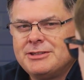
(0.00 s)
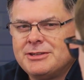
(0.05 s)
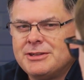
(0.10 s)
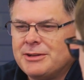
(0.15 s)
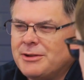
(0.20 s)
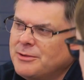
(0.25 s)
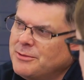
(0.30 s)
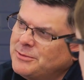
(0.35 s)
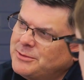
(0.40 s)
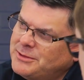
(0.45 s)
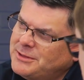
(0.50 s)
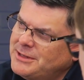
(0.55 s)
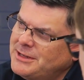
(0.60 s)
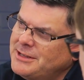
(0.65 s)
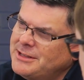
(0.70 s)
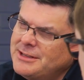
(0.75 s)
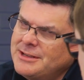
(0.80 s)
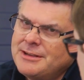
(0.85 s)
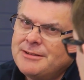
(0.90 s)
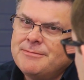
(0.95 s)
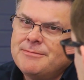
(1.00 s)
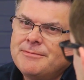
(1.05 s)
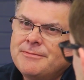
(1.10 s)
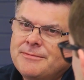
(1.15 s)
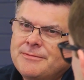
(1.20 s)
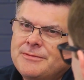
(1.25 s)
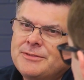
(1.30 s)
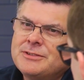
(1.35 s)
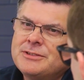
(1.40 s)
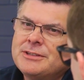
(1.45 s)
to go see them
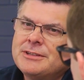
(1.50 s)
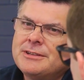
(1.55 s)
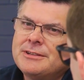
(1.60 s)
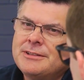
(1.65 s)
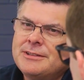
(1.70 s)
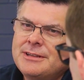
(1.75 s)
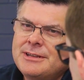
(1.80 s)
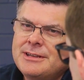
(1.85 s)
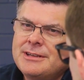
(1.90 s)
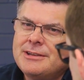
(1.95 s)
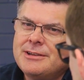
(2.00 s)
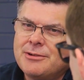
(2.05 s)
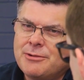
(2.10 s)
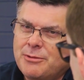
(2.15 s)
physically,